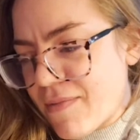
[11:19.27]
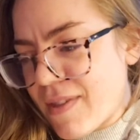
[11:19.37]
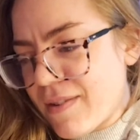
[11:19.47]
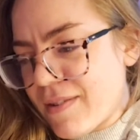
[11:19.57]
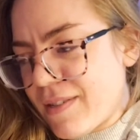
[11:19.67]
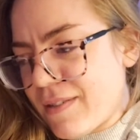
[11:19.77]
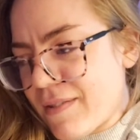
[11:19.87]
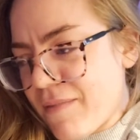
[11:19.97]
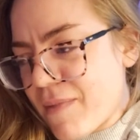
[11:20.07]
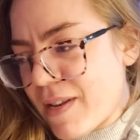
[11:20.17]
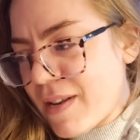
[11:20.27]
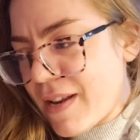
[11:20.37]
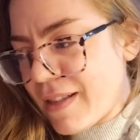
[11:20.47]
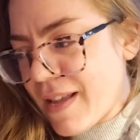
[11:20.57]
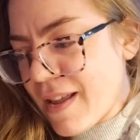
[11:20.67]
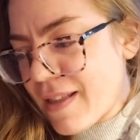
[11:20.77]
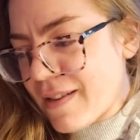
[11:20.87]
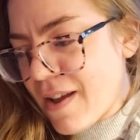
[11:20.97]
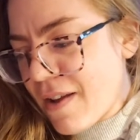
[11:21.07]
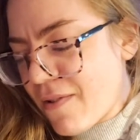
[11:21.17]
I
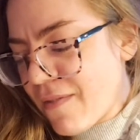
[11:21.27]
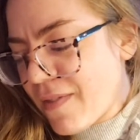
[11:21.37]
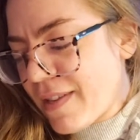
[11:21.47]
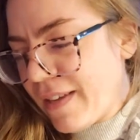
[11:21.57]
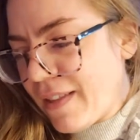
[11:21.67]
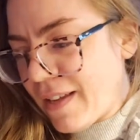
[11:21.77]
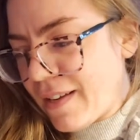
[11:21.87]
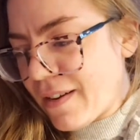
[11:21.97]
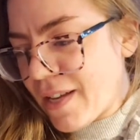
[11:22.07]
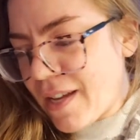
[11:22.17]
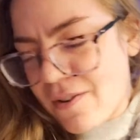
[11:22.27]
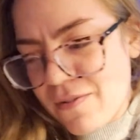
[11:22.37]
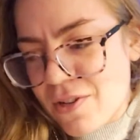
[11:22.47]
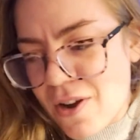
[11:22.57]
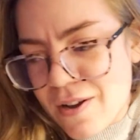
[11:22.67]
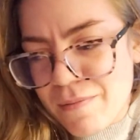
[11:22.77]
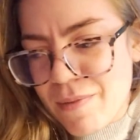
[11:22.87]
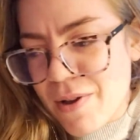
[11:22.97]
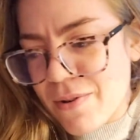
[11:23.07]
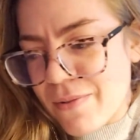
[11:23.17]
don't even say that. I don't talk
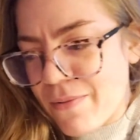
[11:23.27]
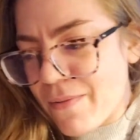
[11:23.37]
about